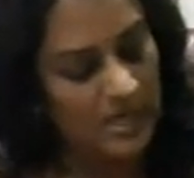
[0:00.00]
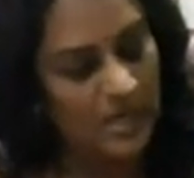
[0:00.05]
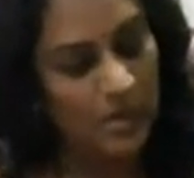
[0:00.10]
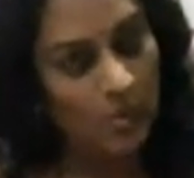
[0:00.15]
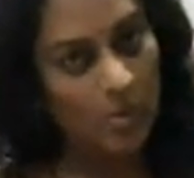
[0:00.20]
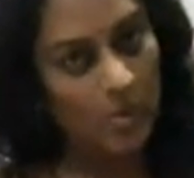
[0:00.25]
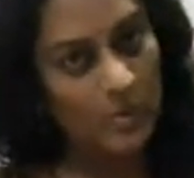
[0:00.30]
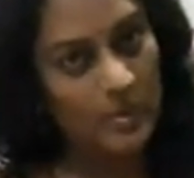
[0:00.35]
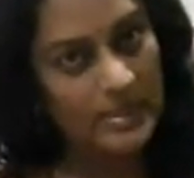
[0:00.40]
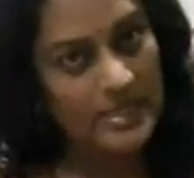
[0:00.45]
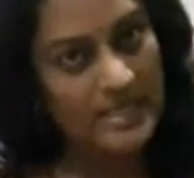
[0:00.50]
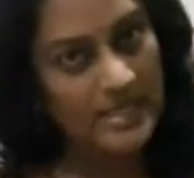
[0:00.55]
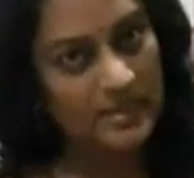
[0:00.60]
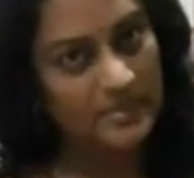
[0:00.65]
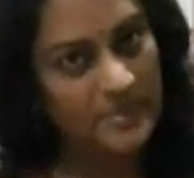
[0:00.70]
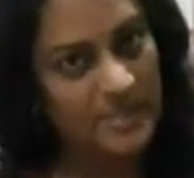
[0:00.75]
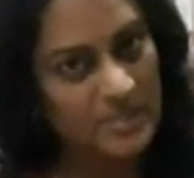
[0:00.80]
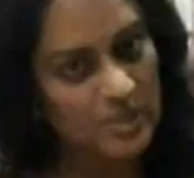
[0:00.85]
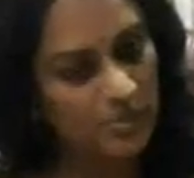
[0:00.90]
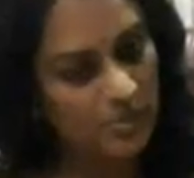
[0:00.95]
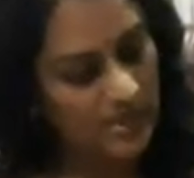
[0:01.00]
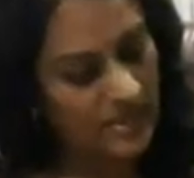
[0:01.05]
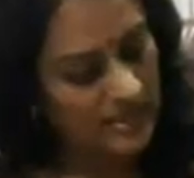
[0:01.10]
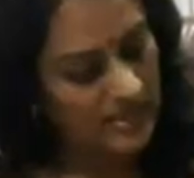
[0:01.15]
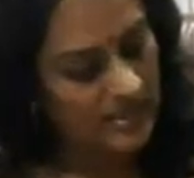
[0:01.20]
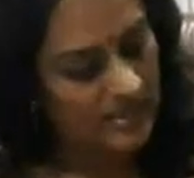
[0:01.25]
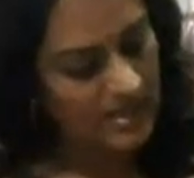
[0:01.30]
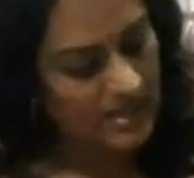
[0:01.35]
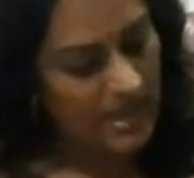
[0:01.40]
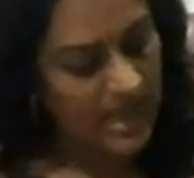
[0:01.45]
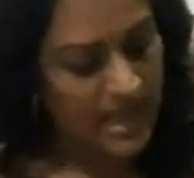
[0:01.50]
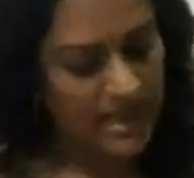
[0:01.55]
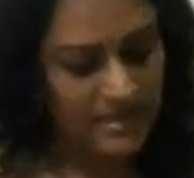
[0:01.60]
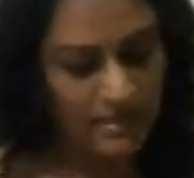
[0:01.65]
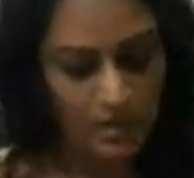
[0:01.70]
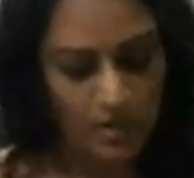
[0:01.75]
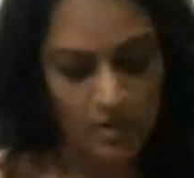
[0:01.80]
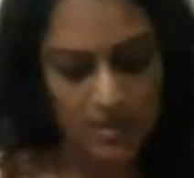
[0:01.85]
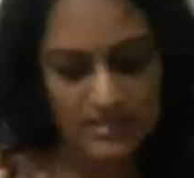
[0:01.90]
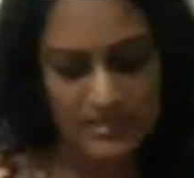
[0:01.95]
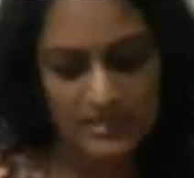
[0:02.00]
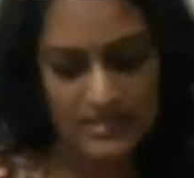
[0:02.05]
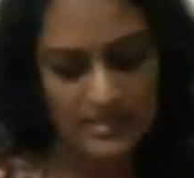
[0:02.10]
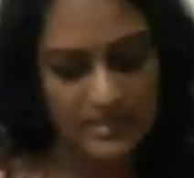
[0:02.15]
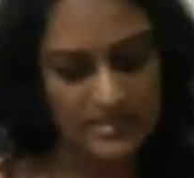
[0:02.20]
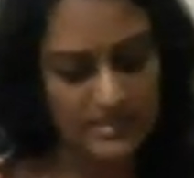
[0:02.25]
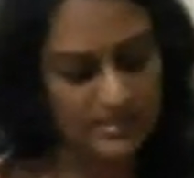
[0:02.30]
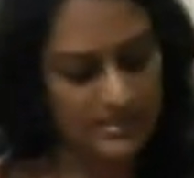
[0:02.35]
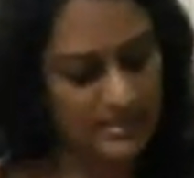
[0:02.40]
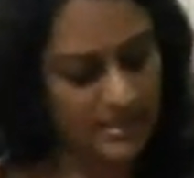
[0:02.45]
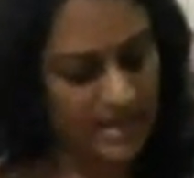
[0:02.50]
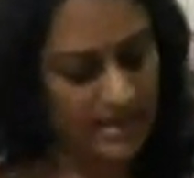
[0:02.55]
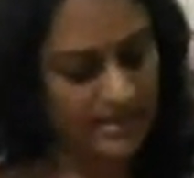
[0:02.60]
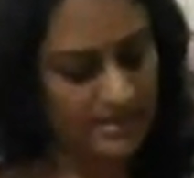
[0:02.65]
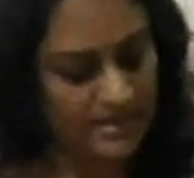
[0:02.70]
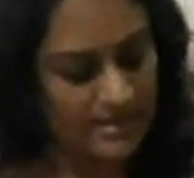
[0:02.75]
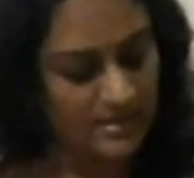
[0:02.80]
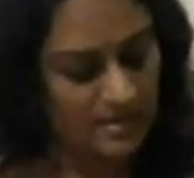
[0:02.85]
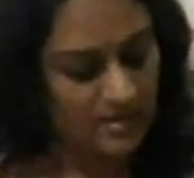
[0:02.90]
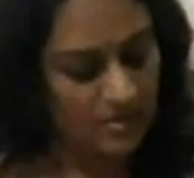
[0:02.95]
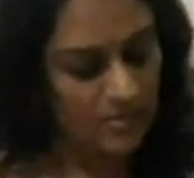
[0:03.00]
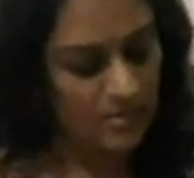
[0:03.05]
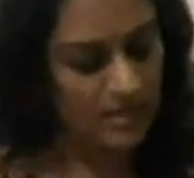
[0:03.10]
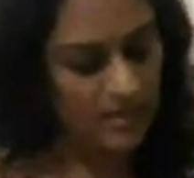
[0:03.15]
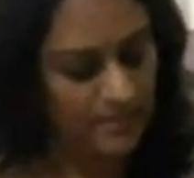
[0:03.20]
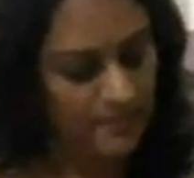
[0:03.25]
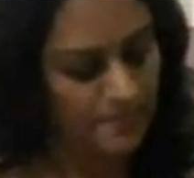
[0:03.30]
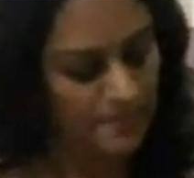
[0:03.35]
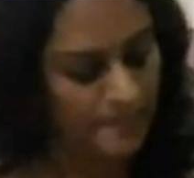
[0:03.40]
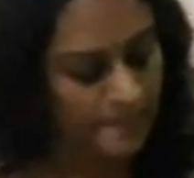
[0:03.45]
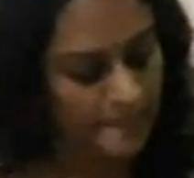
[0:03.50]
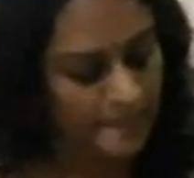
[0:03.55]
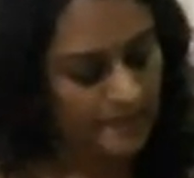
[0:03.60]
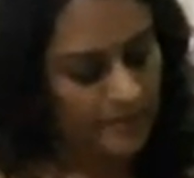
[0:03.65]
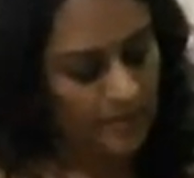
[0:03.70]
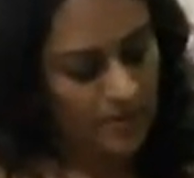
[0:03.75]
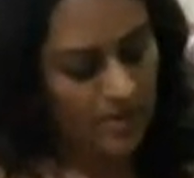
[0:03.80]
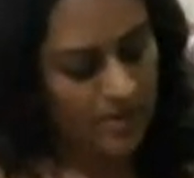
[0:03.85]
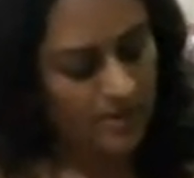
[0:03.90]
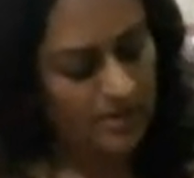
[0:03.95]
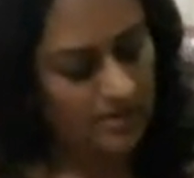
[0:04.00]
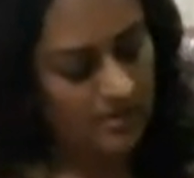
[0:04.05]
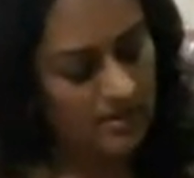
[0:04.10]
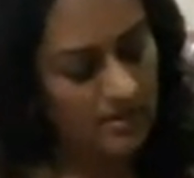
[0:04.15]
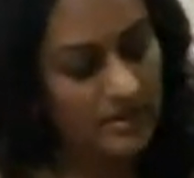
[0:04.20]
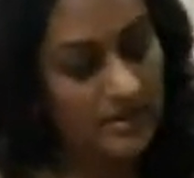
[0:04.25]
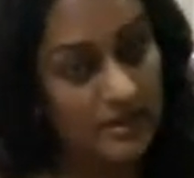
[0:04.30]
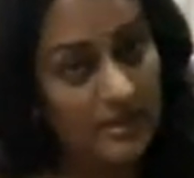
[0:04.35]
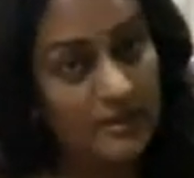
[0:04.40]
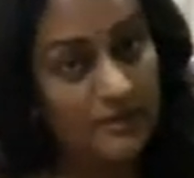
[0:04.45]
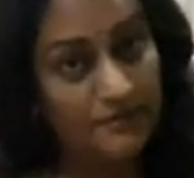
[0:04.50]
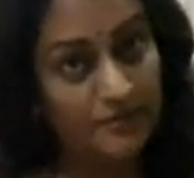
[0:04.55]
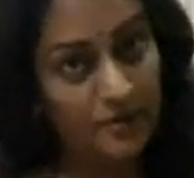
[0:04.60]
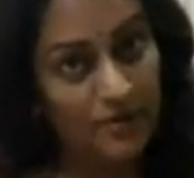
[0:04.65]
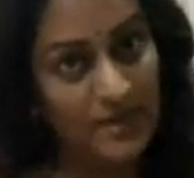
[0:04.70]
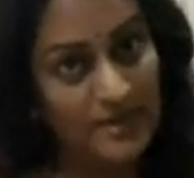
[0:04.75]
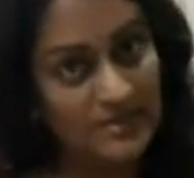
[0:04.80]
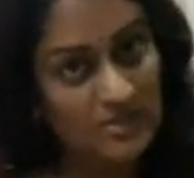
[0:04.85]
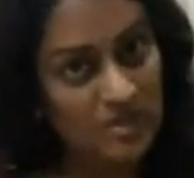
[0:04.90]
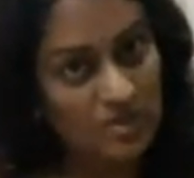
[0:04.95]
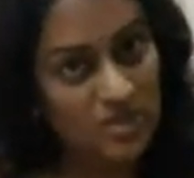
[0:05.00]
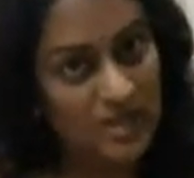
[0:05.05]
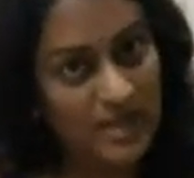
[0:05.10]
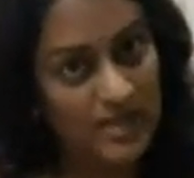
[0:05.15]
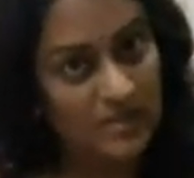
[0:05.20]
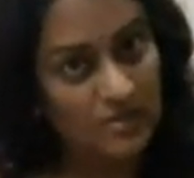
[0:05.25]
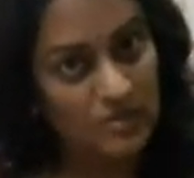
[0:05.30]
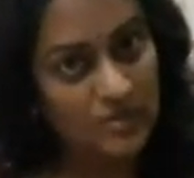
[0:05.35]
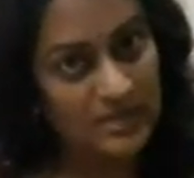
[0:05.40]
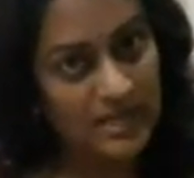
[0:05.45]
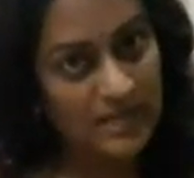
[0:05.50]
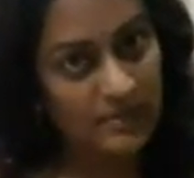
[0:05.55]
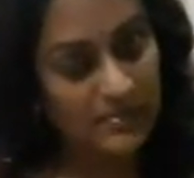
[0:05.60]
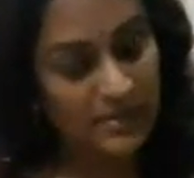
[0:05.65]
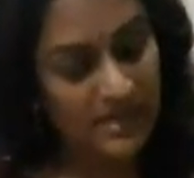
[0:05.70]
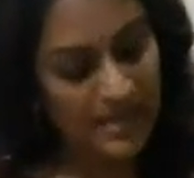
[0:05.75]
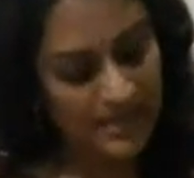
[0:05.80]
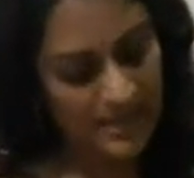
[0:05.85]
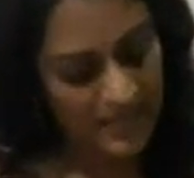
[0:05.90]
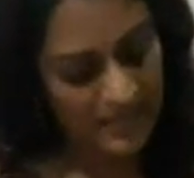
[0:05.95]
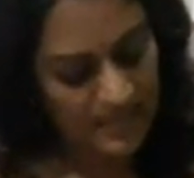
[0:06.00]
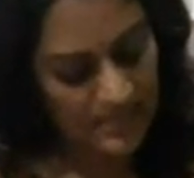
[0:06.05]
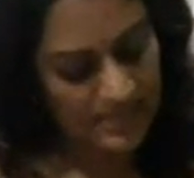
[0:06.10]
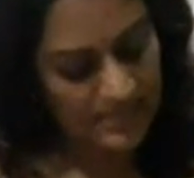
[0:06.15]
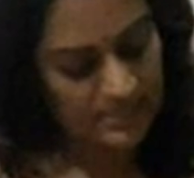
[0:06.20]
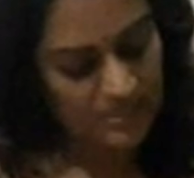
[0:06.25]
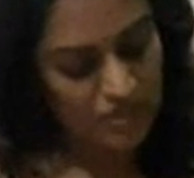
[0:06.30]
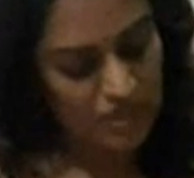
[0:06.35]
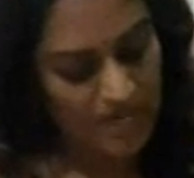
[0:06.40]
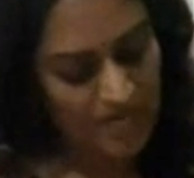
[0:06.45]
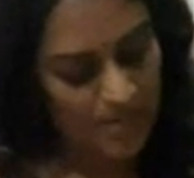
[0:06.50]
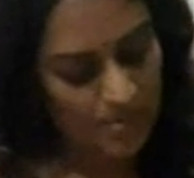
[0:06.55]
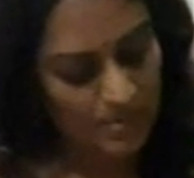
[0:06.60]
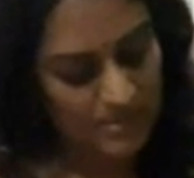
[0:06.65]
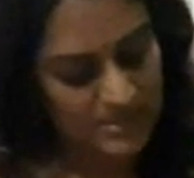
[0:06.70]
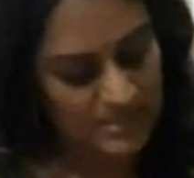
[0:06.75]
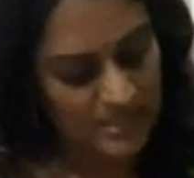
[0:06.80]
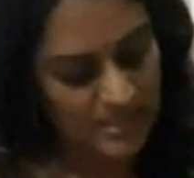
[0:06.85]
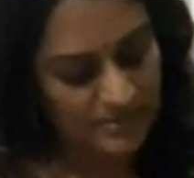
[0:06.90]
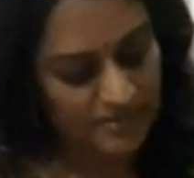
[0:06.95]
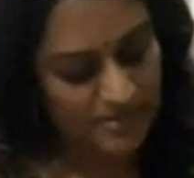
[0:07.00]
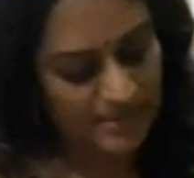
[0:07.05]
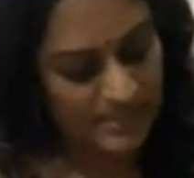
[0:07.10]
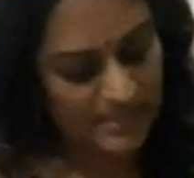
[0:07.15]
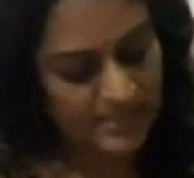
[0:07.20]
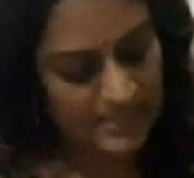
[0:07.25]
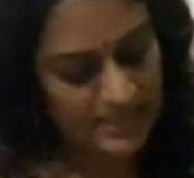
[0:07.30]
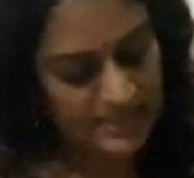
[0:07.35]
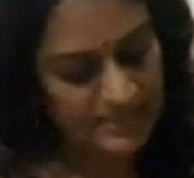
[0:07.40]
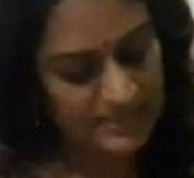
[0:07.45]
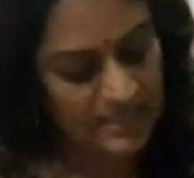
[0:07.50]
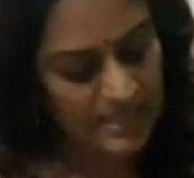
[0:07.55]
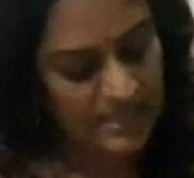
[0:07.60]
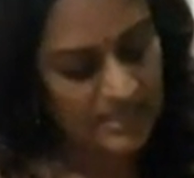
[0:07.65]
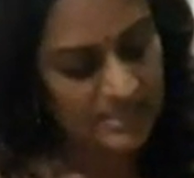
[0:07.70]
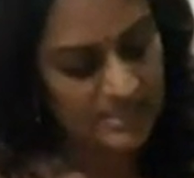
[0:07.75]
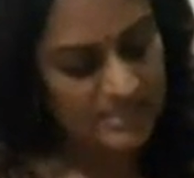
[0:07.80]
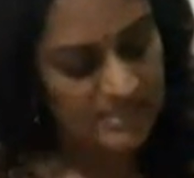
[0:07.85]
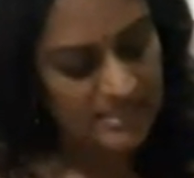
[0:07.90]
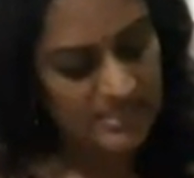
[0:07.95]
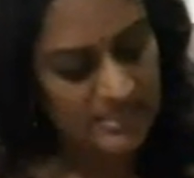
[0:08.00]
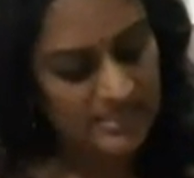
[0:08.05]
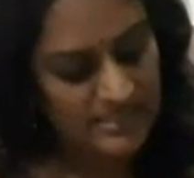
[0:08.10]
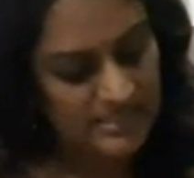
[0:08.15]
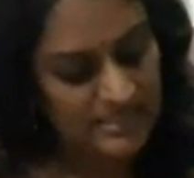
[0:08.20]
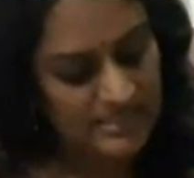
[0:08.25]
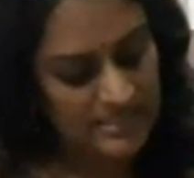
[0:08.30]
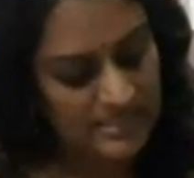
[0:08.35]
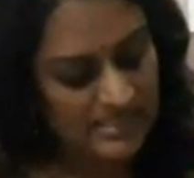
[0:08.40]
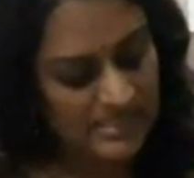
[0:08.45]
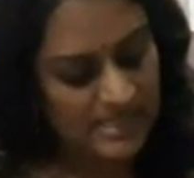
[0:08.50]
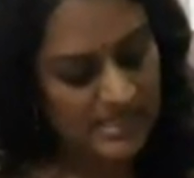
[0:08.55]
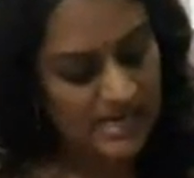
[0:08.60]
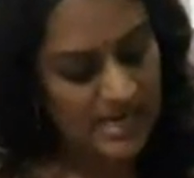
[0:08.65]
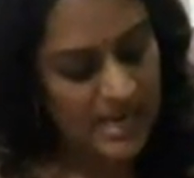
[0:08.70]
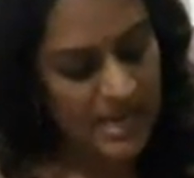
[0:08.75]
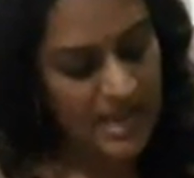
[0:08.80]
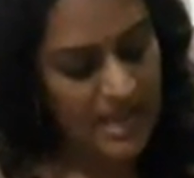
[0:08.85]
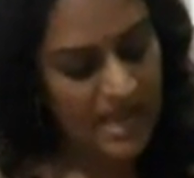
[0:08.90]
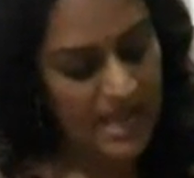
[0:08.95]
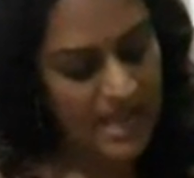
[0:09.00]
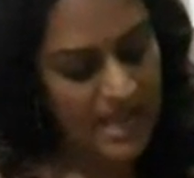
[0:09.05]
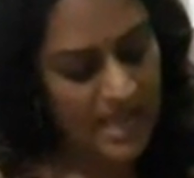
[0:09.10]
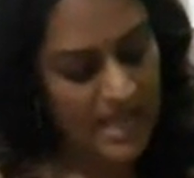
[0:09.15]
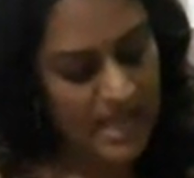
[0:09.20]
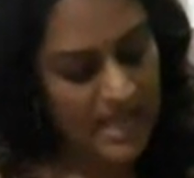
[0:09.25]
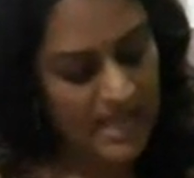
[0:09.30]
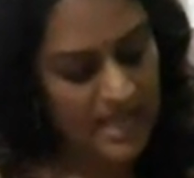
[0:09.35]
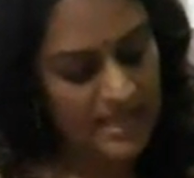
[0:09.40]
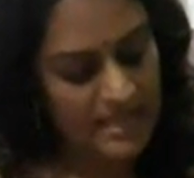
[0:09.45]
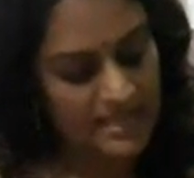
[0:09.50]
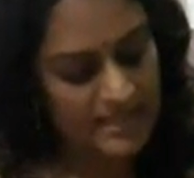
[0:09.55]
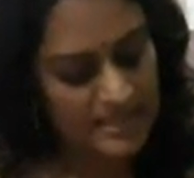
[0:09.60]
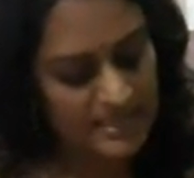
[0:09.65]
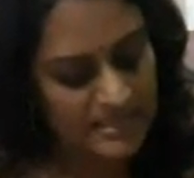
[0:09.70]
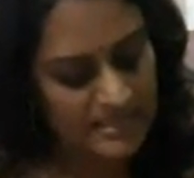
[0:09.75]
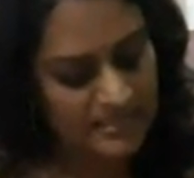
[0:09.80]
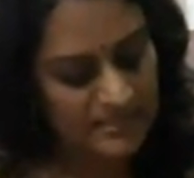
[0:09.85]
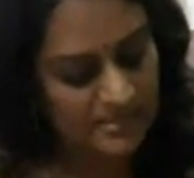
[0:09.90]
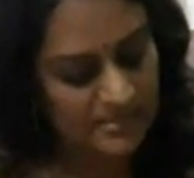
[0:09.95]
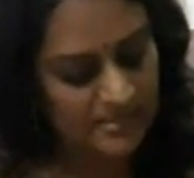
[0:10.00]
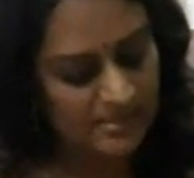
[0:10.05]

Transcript: a vowel in between, and a consonant at the ending. Okay, now here if you ask the child to start blending it, the child will start reading it as ran,